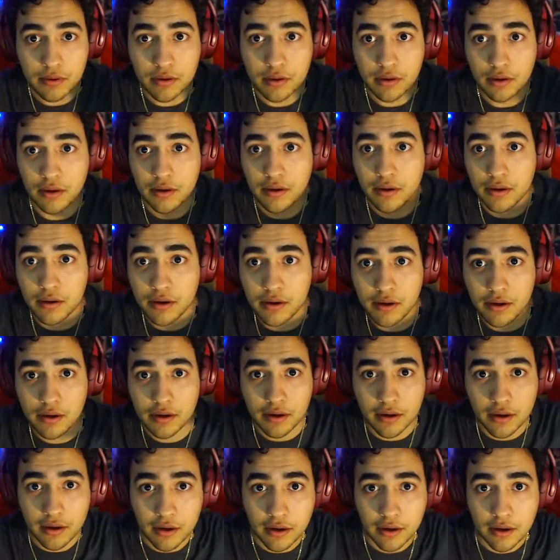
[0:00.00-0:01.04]

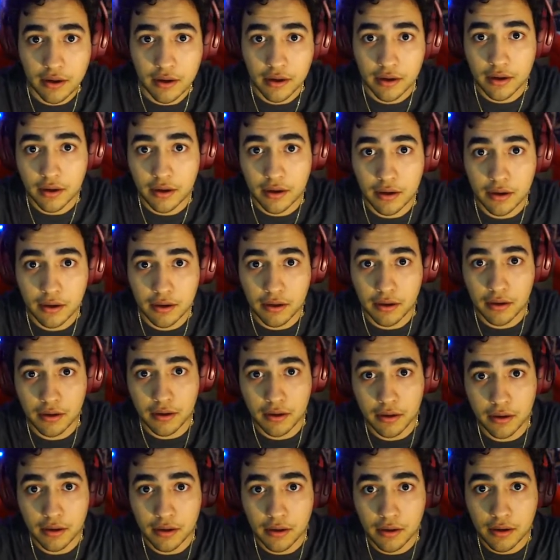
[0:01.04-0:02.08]

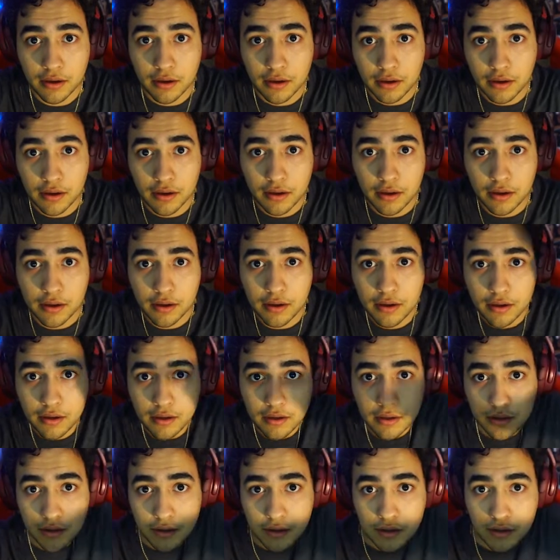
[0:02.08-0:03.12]

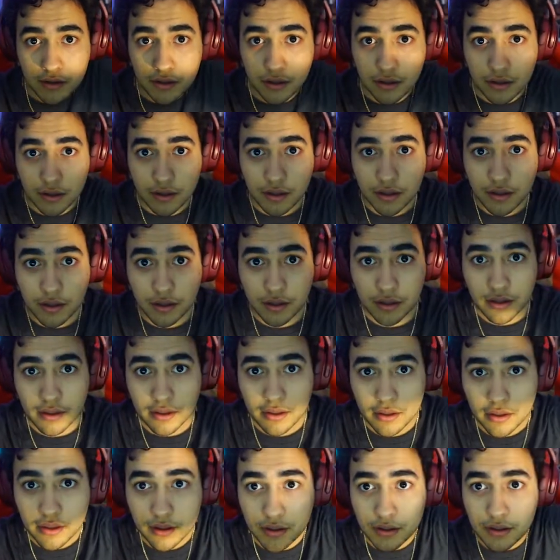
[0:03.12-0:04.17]

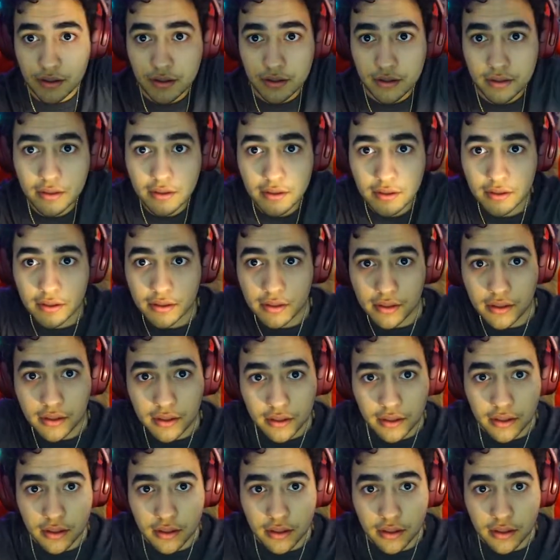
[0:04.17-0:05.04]
[no speech]